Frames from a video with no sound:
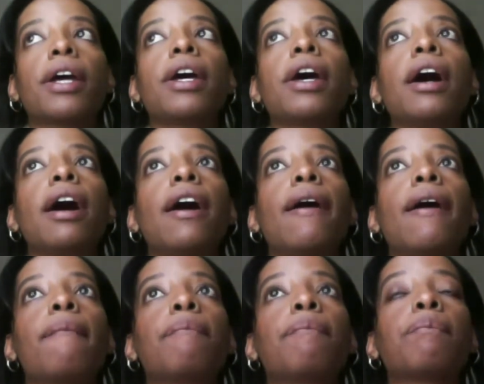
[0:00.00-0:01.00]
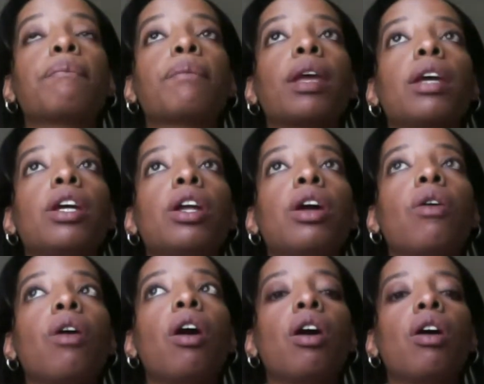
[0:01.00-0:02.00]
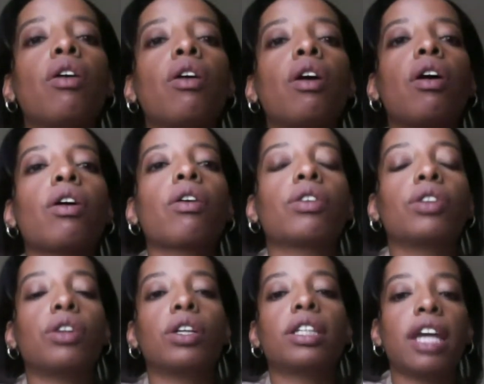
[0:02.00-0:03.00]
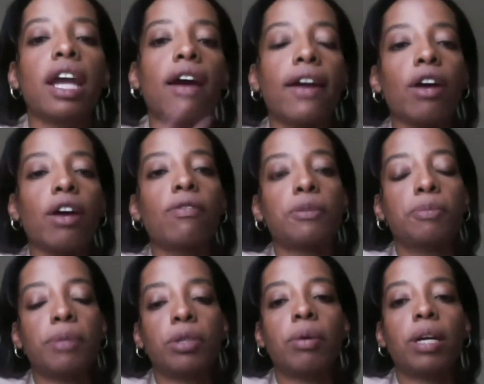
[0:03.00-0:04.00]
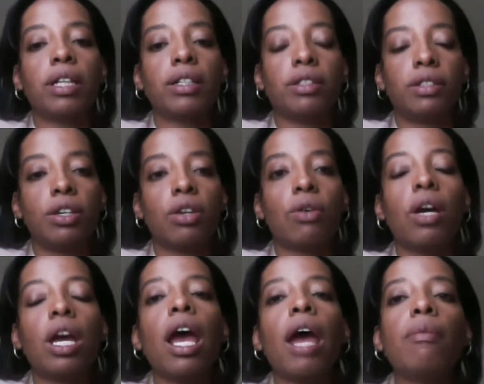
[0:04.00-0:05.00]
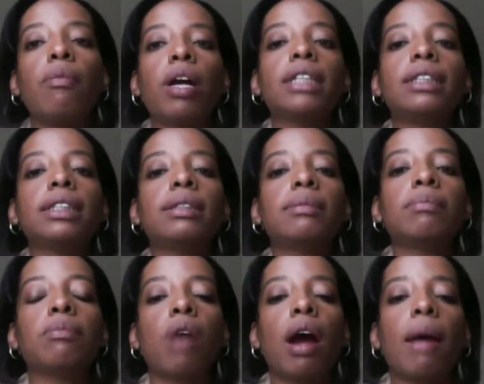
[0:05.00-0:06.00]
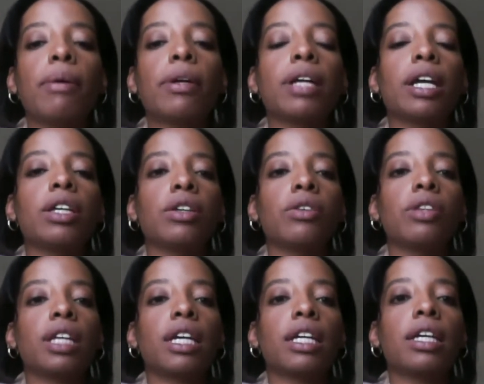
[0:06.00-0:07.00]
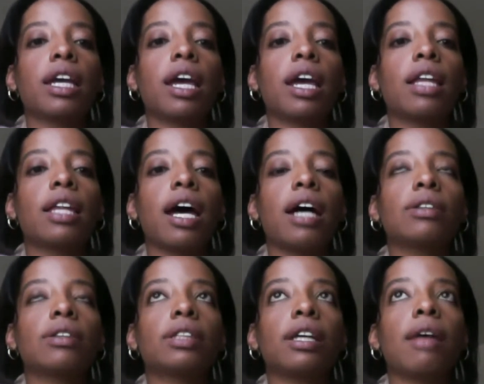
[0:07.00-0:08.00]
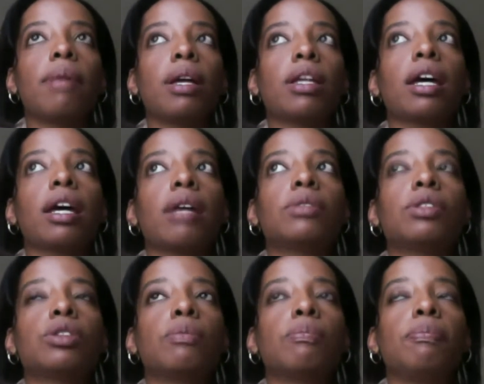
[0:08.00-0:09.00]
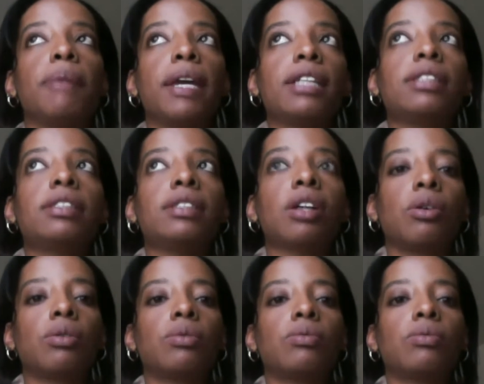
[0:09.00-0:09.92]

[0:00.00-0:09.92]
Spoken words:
you know, are good carryovers between the two. And what is it, Robert, that you think allows MLMs to be so